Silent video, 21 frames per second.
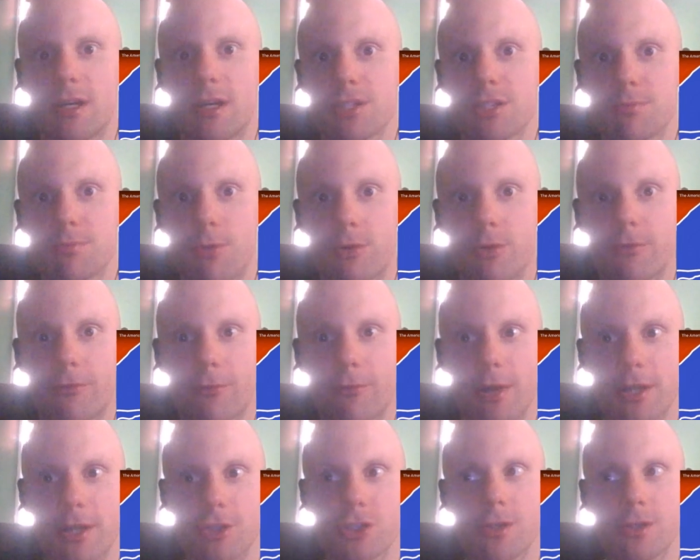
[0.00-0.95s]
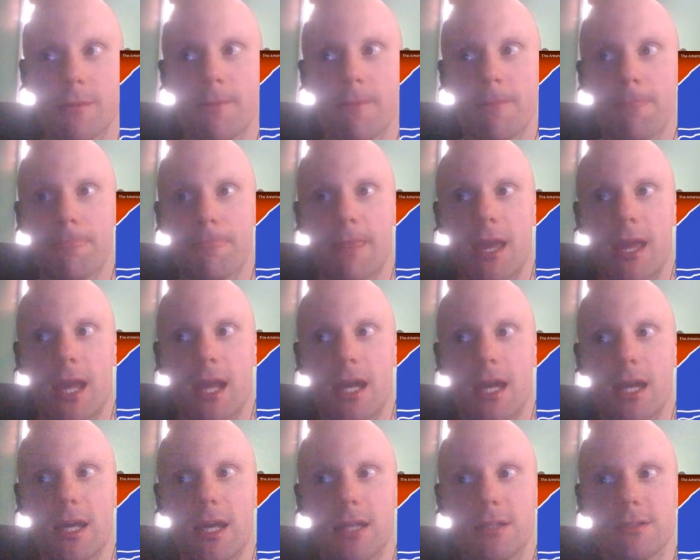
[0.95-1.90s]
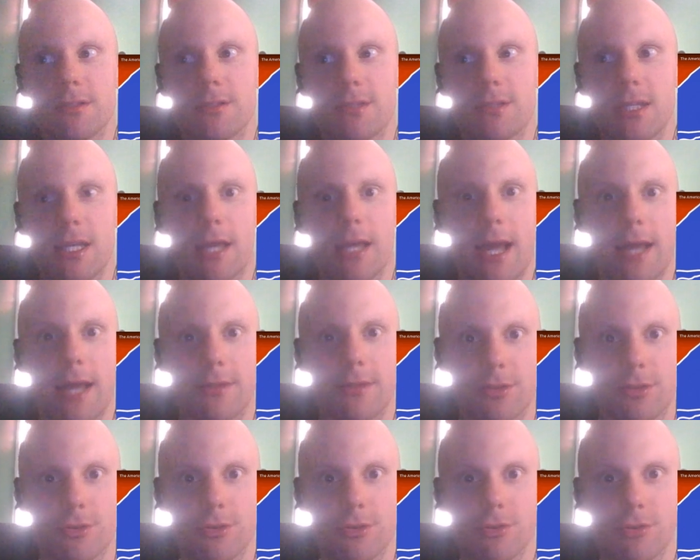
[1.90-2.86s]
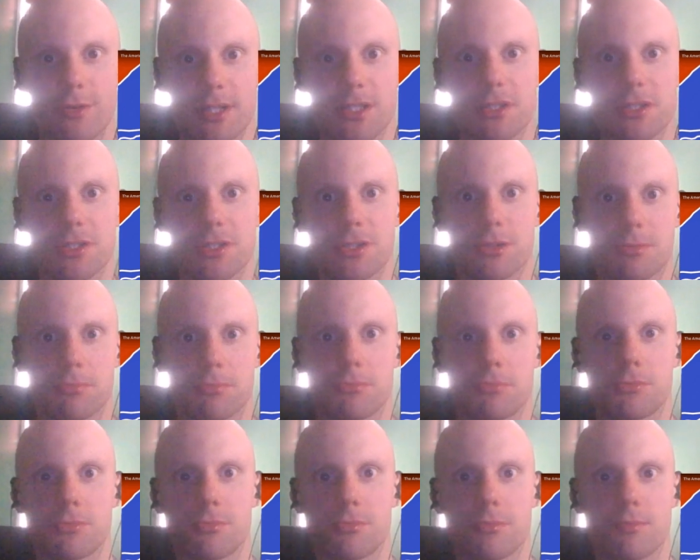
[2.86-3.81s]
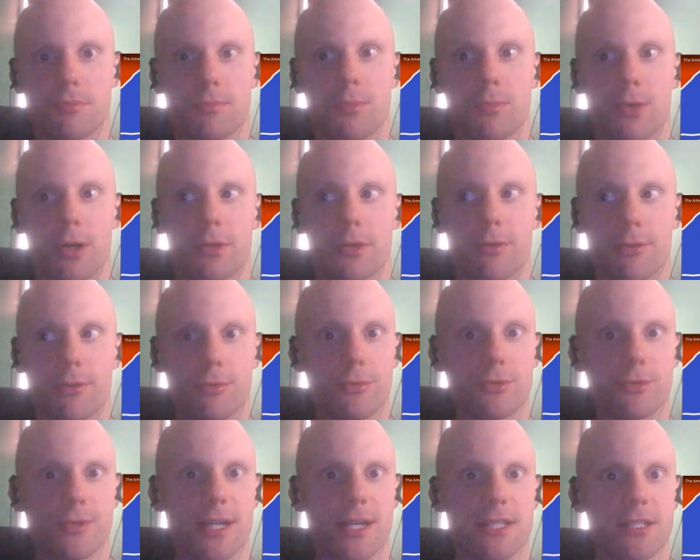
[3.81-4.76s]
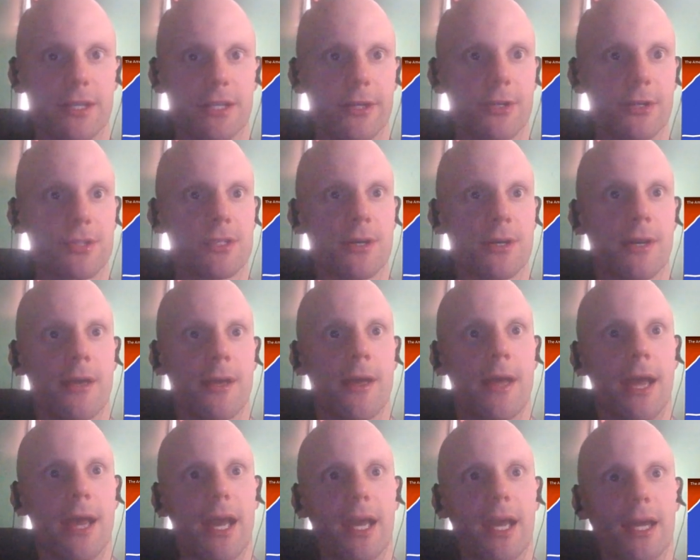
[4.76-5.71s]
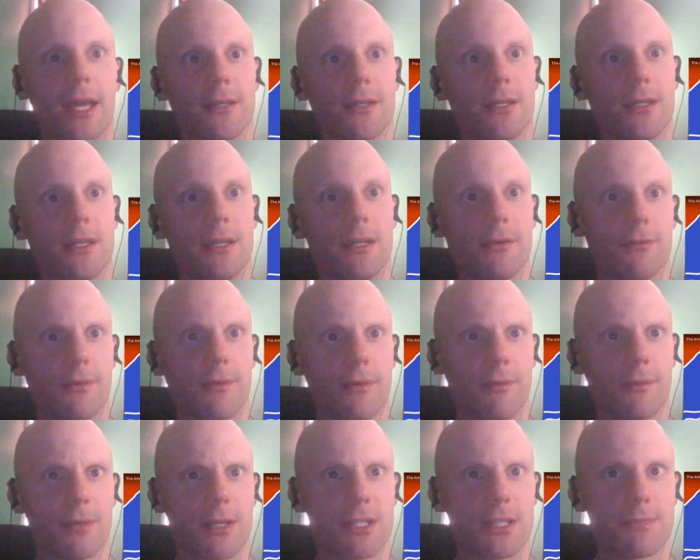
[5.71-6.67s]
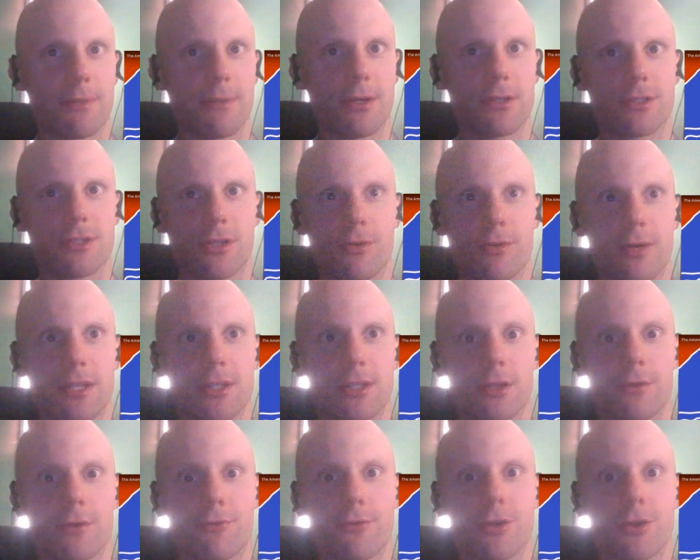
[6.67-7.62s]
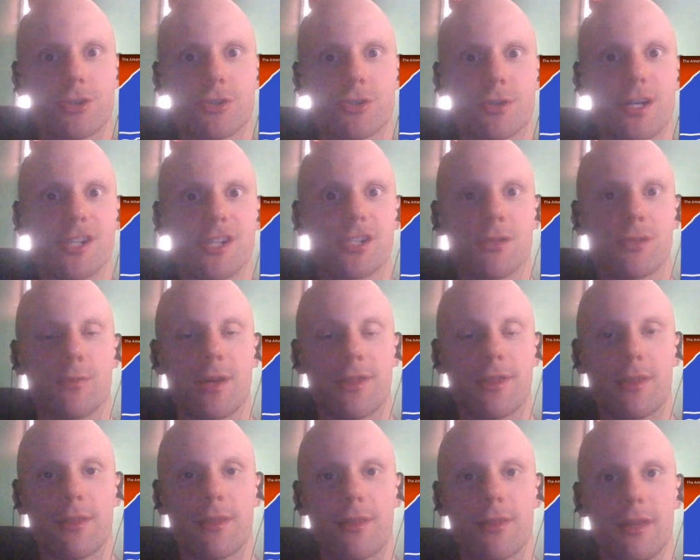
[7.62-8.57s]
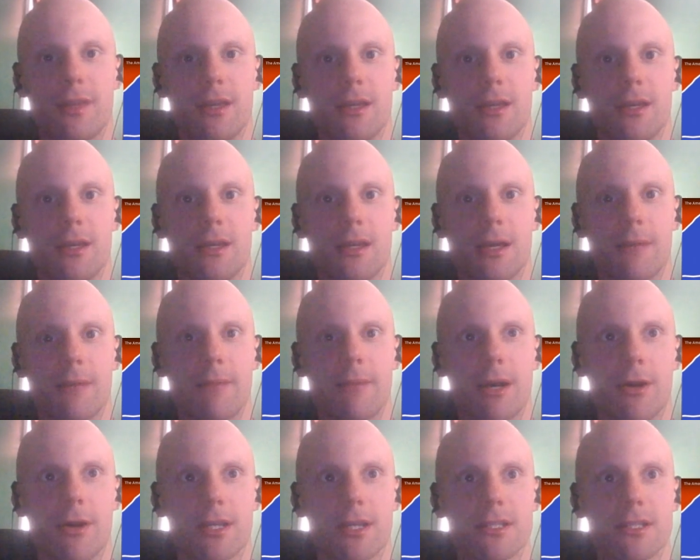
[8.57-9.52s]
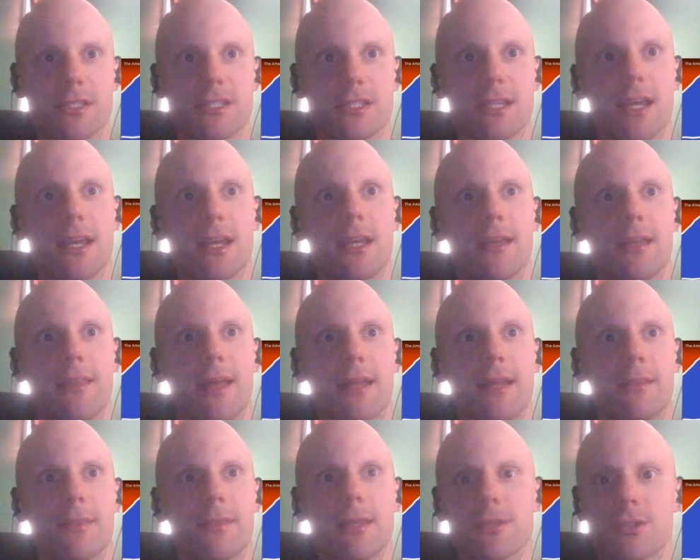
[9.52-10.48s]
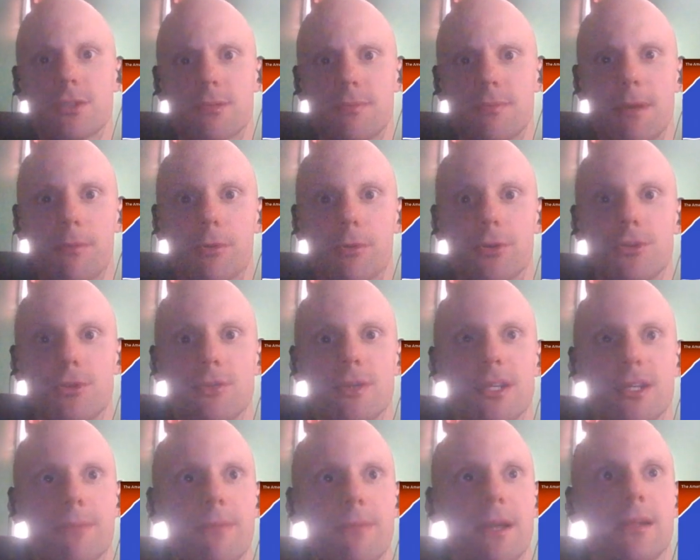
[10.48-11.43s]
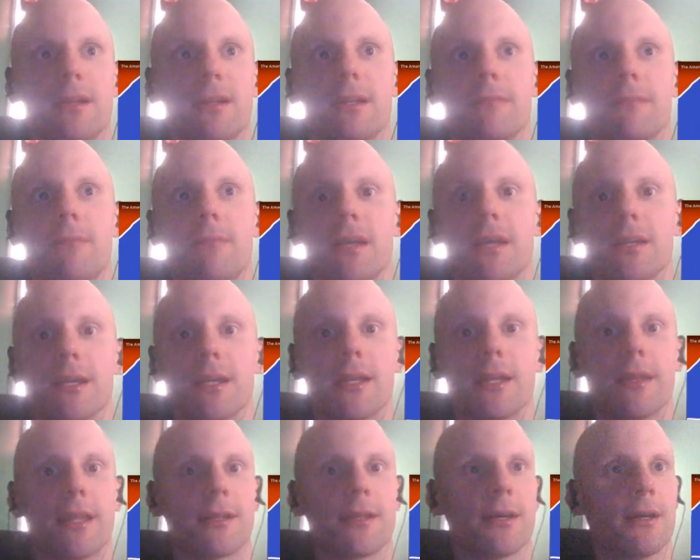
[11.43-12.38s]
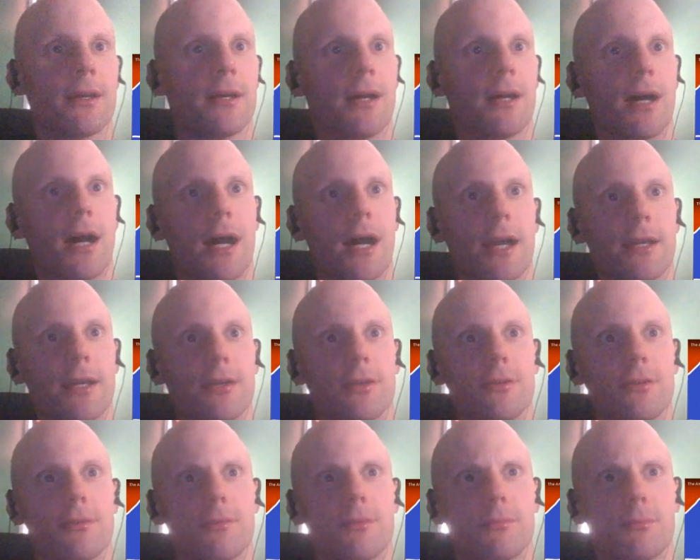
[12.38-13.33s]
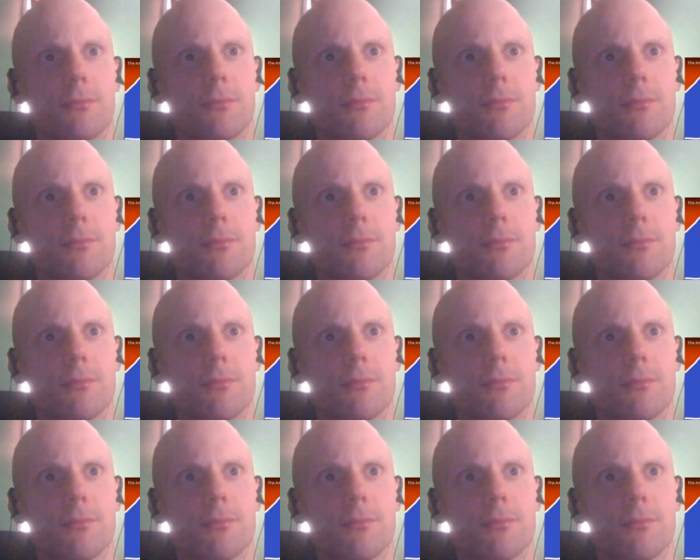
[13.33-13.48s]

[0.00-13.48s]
and he spoke French, and he had to do his work through translators. And he experienced a great deal of frustration with the Americans, saying that these people are too independently minded, and that I can